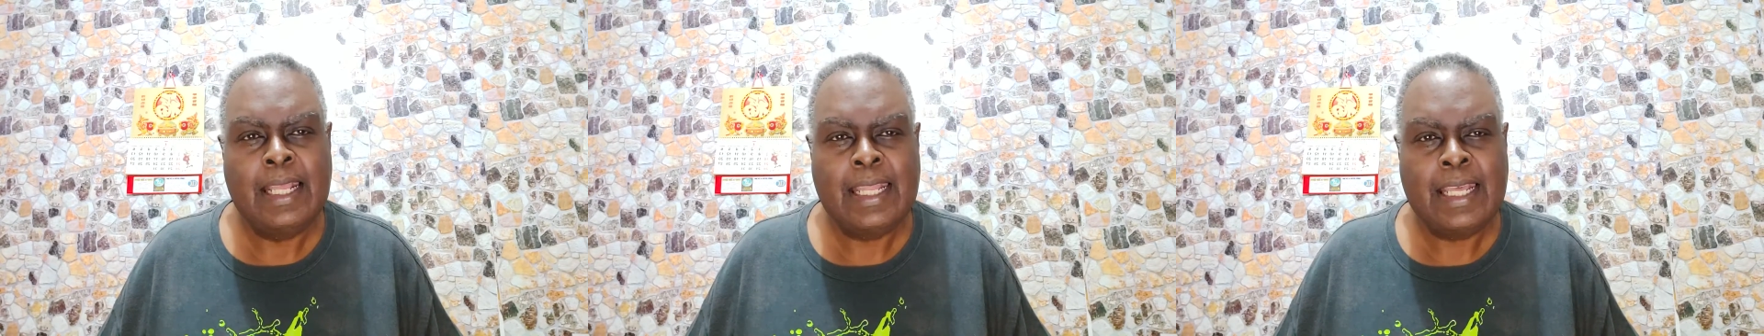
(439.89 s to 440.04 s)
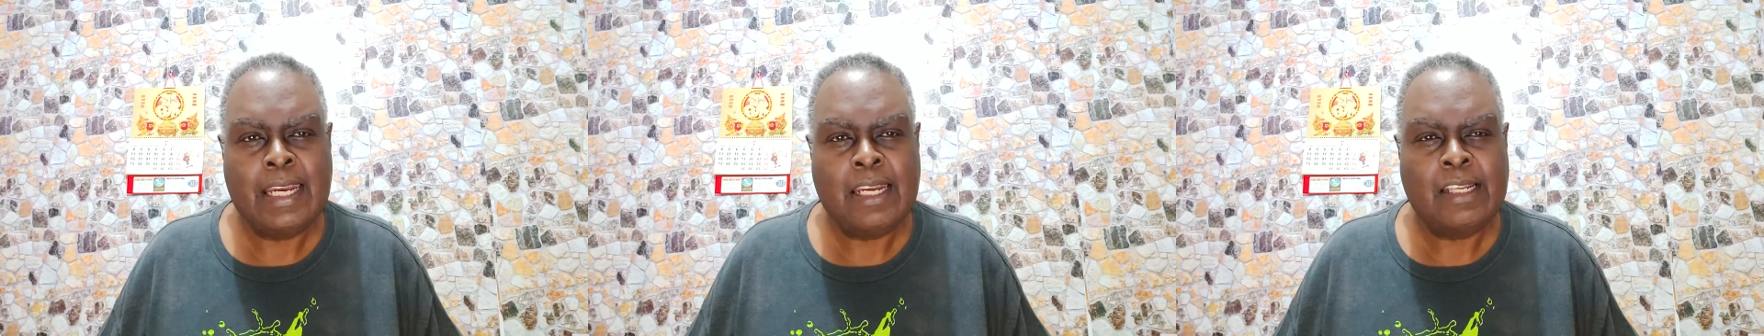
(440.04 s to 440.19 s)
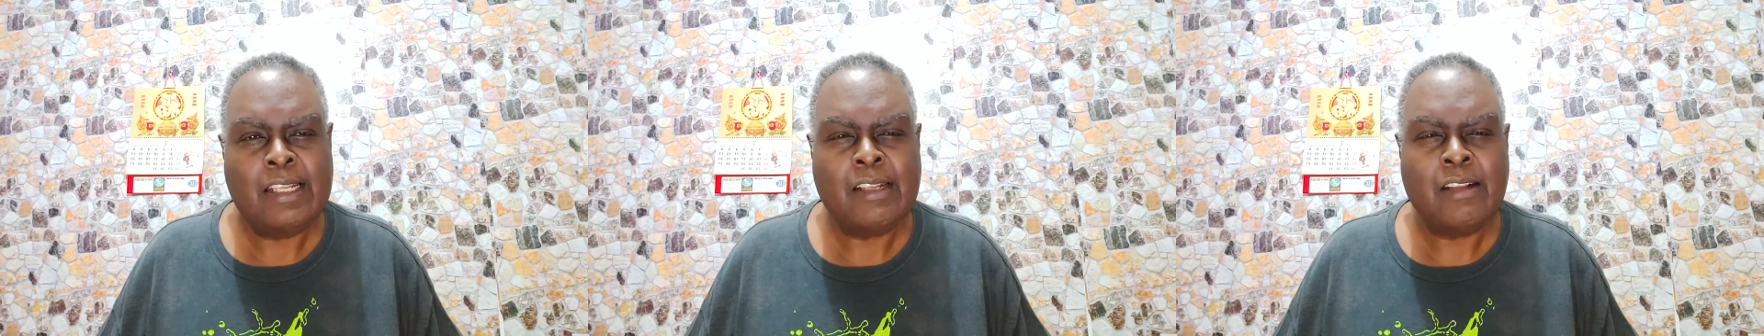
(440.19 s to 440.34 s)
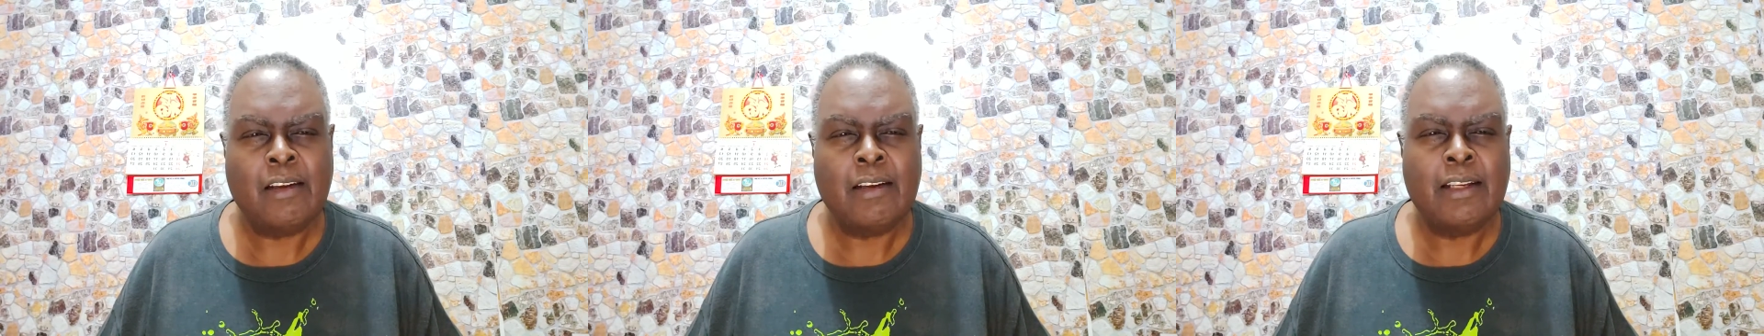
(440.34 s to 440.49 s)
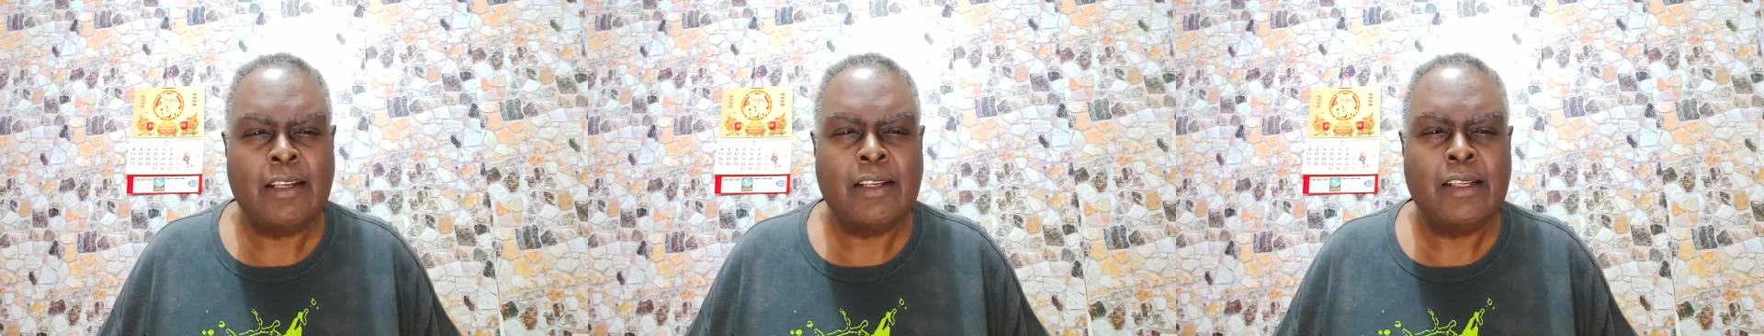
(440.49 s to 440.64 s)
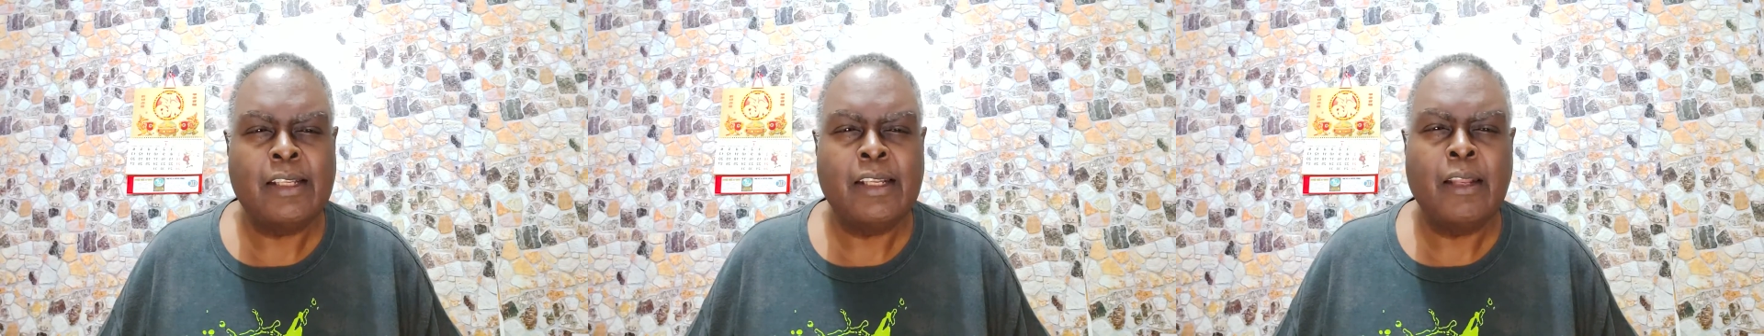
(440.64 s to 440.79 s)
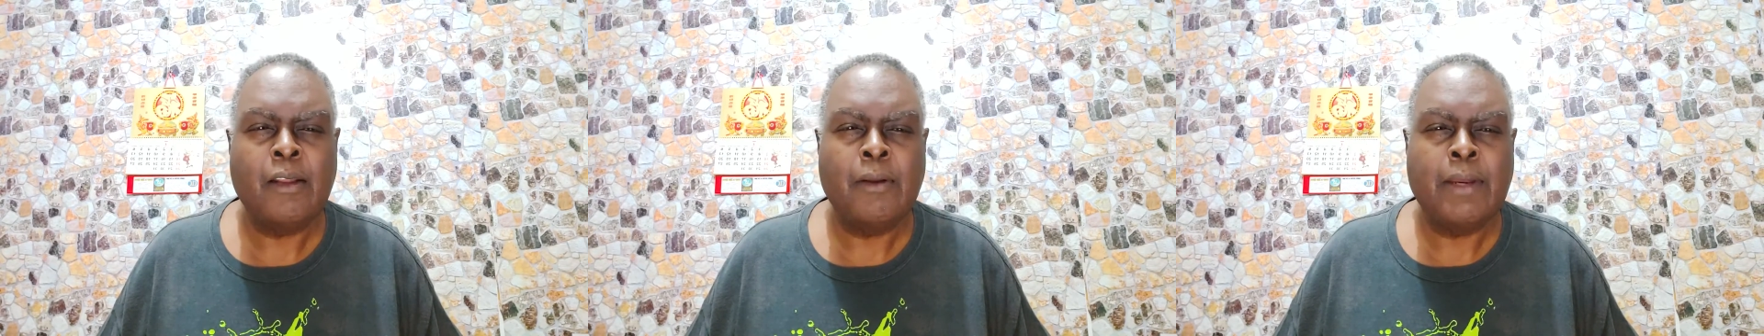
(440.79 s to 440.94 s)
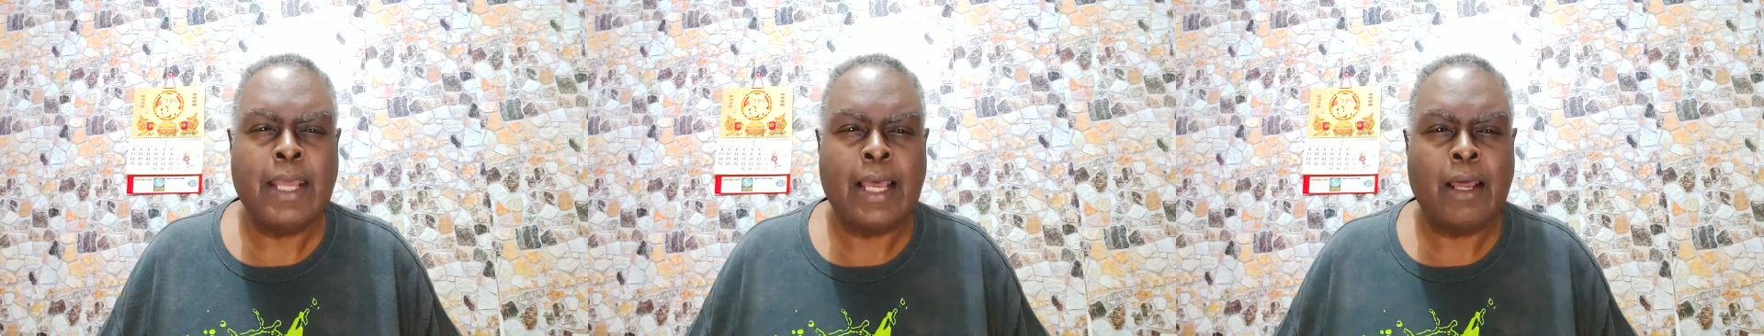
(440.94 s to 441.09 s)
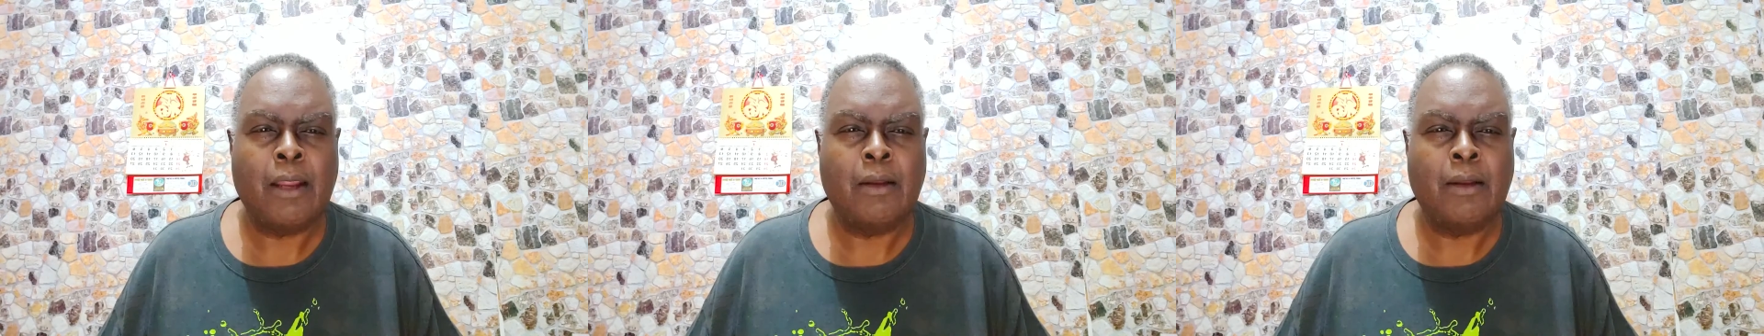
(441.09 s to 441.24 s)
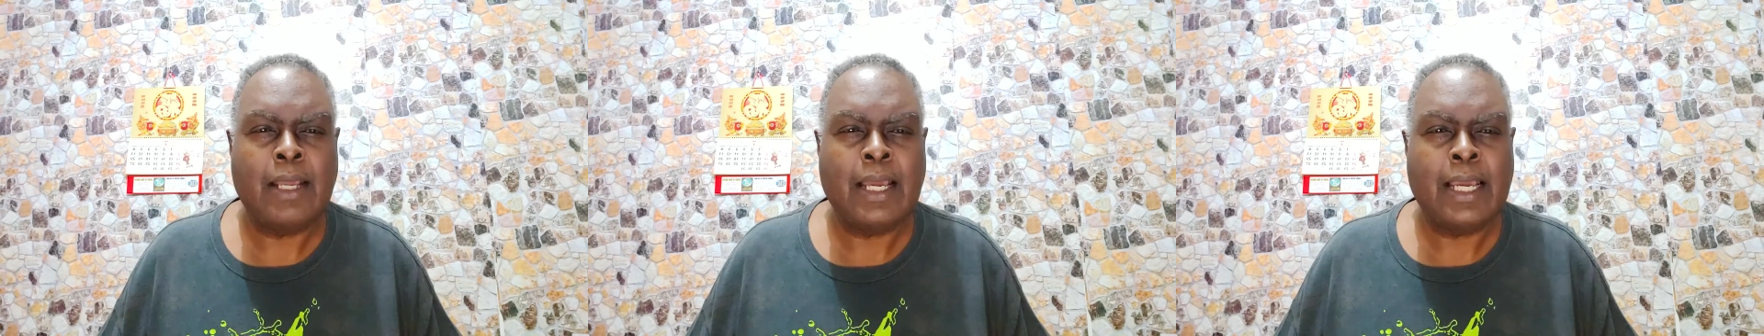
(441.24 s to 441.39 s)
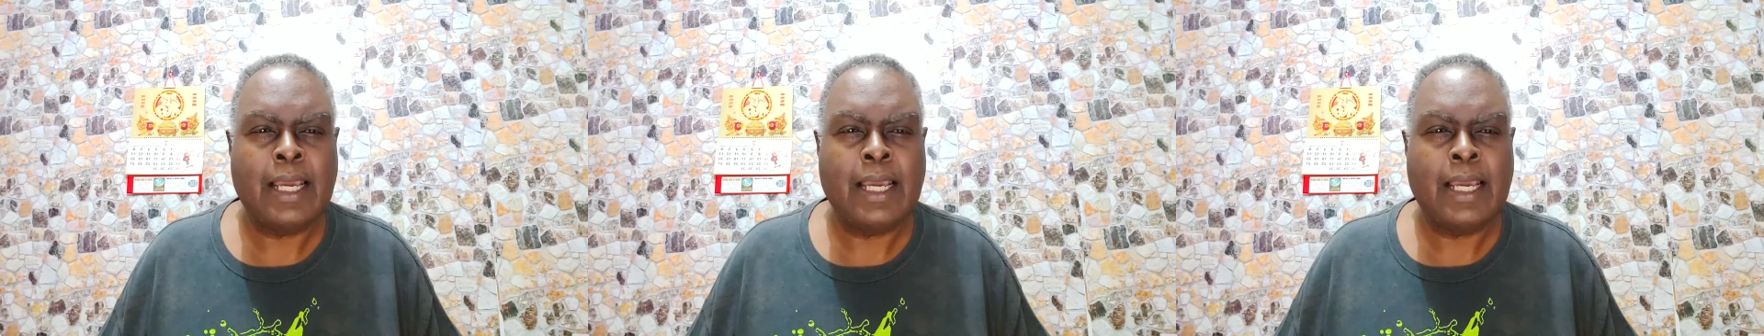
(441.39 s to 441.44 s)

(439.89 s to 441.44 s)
that it started to slow down,